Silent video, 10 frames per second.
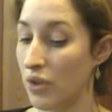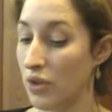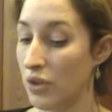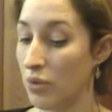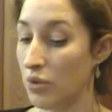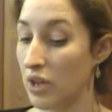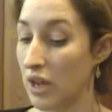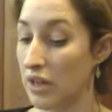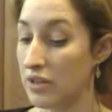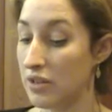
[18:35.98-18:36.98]
You will
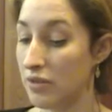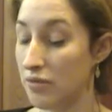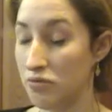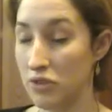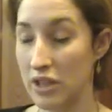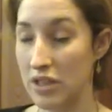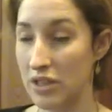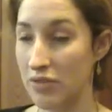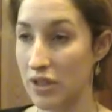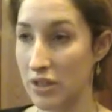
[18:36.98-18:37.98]
get really
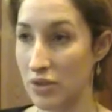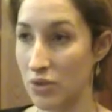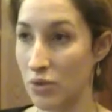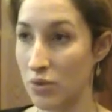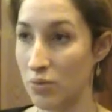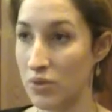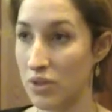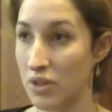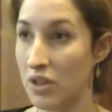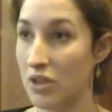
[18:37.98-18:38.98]
severe
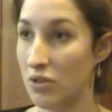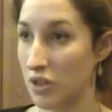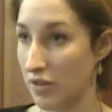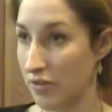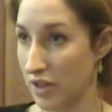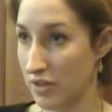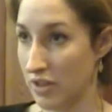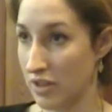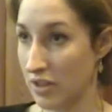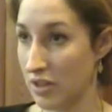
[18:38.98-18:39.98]
storms. You'll get
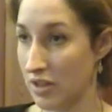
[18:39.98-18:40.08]
flooding.